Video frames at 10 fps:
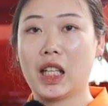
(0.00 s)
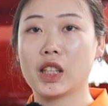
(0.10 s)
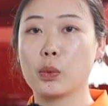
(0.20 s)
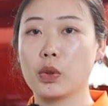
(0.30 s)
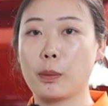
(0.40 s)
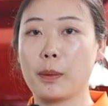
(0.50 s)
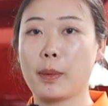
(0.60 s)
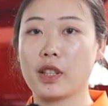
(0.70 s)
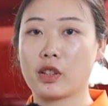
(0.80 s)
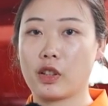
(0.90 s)
it would be
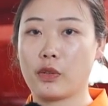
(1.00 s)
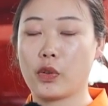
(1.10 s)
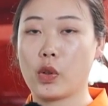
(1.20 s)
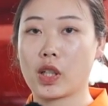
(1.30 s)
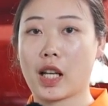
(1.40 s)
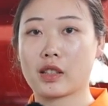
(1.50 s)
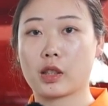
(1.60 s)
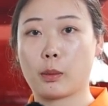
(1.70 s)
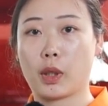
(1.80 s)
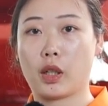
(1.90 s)
better for
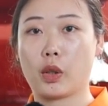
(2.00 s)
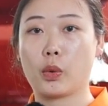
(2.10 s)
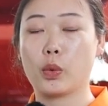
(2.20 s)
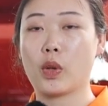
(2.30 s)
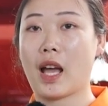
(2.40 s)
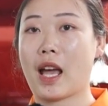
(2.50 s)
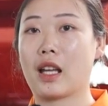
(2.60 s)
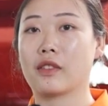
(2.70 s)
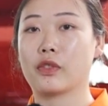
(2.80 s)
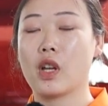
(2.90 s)
customer who
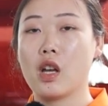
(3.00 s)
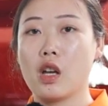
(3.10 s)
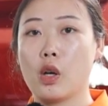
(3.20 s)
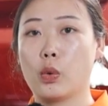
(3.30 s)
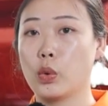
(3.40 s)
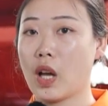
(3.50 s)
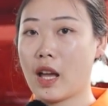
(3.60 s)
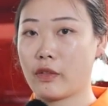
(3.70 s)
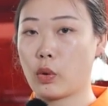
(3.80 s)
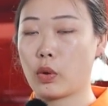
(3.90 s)

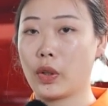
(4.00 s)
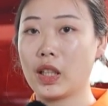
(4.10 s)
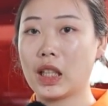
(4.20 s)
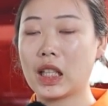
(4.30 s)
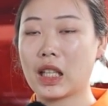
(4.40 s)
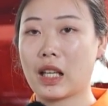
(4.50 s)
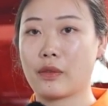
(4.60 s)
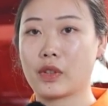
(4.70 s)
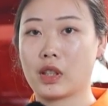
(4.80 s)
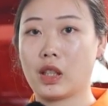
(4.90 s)
have already
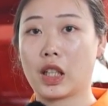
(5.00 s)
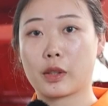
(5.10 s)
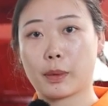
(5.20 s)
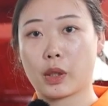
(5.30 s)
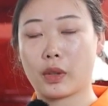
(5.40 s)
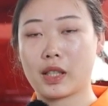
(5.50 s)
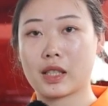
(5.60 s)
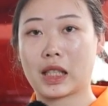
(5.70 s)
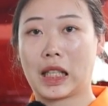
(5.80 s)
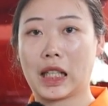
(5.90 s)
have the
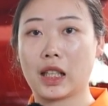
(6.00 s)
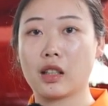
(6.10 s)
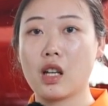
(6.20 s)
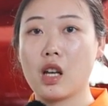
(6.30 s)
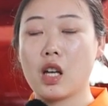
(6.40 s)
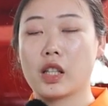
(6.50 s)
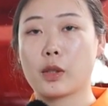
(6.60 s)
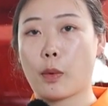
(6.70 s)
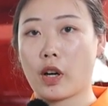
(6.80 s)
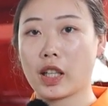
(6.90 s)
experience in
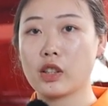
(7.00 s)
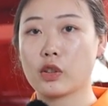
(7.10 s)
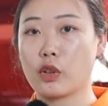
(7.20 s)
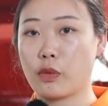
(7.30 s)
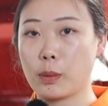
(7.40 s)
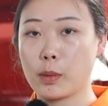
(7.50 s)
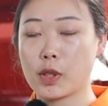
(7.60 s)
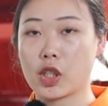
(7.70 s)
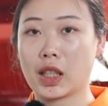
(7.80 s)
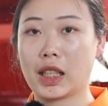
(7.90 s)
debugging the roofing
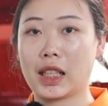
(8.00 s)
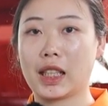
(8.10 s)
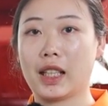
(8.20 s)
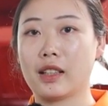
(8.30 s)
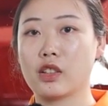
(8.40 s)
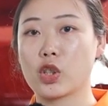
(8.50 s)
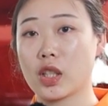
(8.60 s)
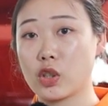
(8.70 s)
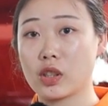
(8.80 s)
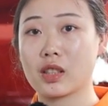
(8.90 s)
machine and
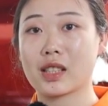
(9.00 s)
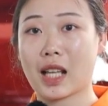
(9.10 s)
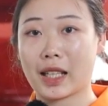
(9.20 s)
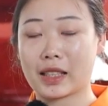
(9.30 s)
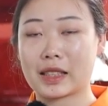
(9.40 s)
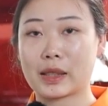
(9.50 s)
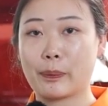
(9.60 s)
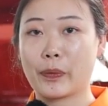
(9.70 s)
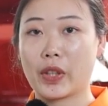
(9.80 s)
changing the size.